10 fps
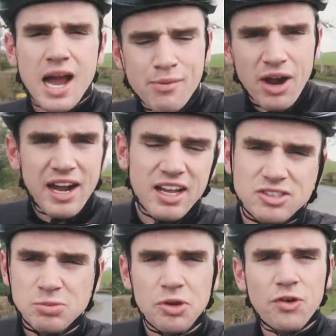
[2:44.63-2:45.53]
I'm riding on
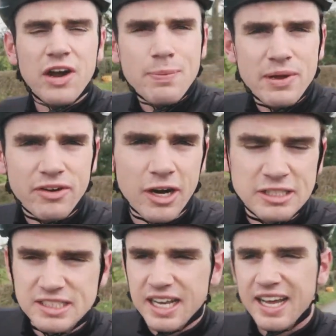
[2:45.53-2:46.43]
some grippy
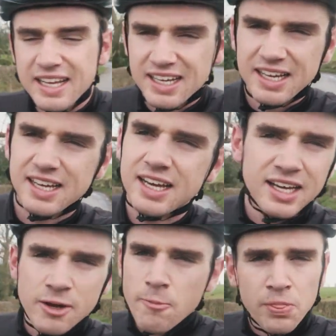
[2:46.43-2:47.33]
roads today.
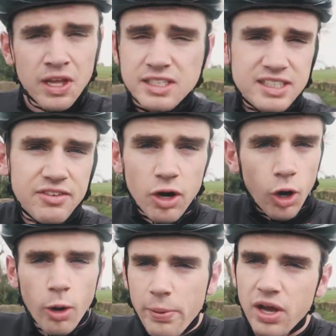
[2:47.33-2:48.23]
It's either
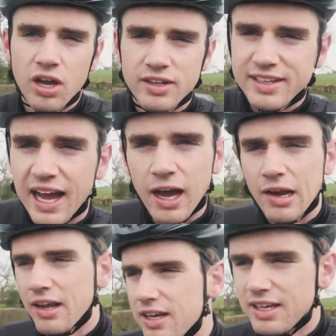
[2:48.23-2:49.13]
up,
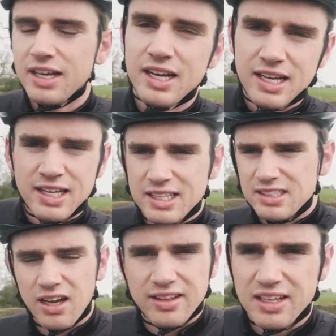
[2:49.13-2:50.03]
down, there's
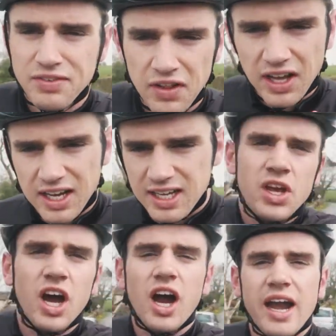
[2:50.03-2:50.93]
hardly any flat.
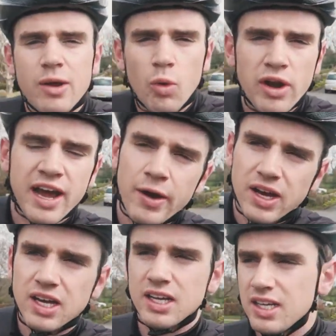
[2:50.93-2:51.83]
All right, 1
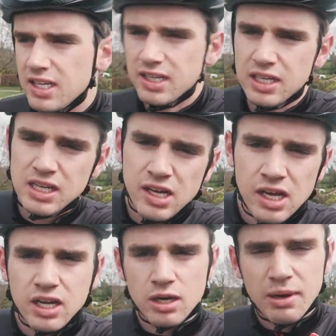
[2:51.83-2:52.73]
hour,
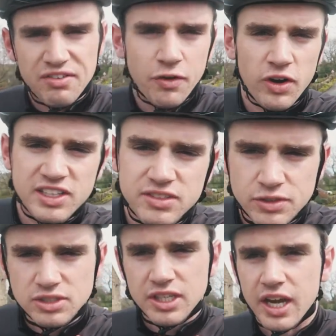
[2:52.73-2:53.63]
got about four
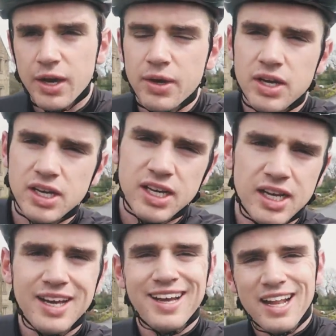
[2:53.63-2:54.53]
intervals to go.
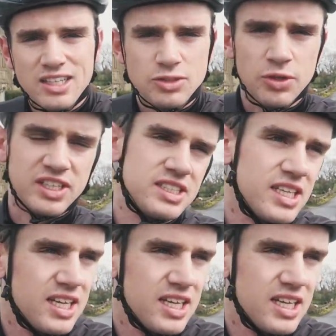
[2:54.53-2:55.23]
Let's do this.